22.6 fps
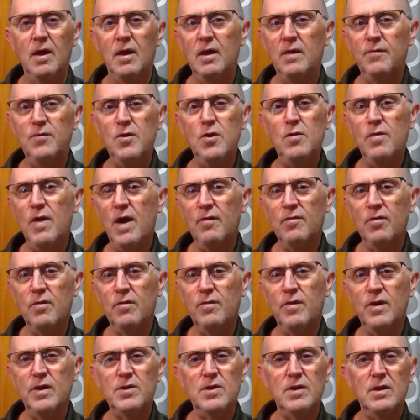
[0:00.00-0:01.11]
If you've ever
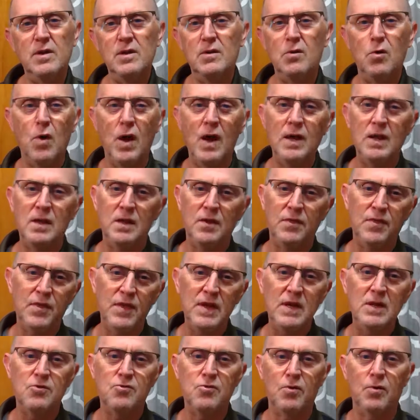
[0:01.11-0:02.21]
visited great
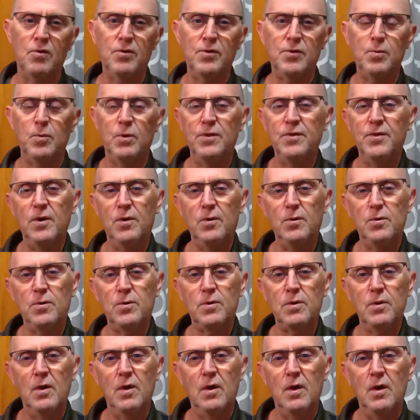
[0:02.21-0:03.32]
cathedrals with
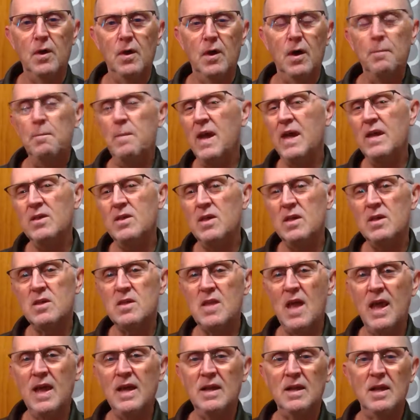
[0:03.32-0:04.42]
those amazing
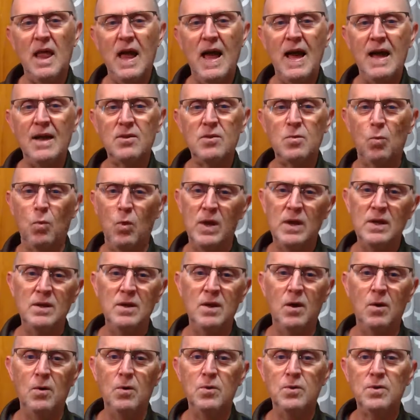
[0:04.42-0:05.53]
stained glass
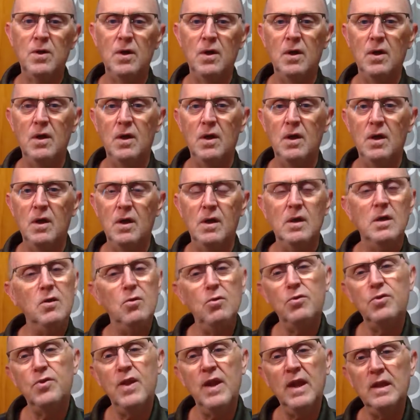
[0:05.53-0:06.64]
windows,
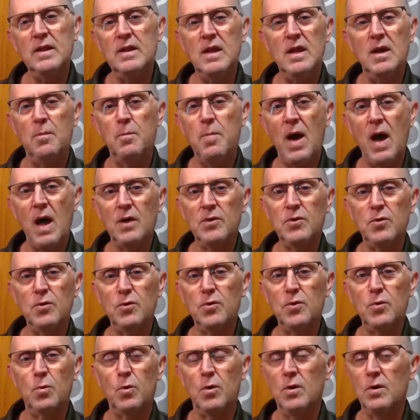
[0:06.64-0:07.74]
you'd think the
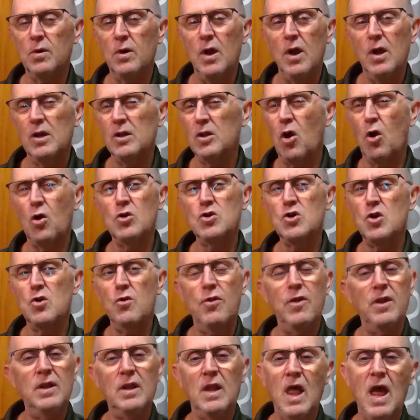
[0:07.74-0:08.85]
apostles were larger
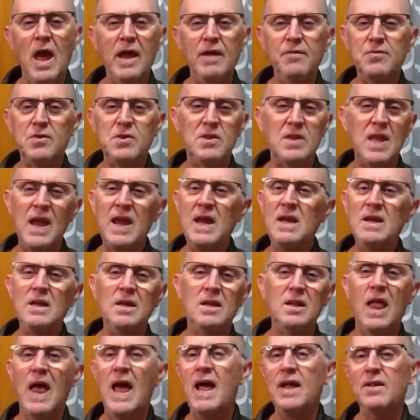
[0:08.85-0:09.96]
than life stained
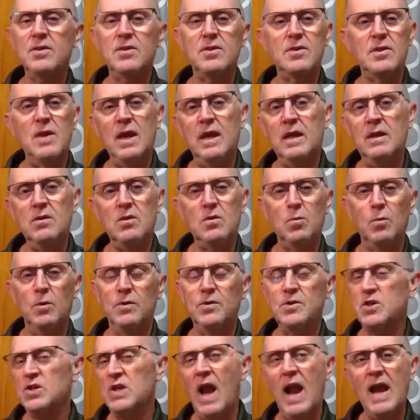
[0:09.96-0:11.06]
glass saints with
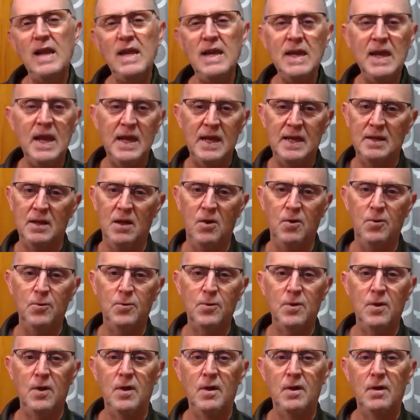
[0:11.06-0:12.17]
shining halos.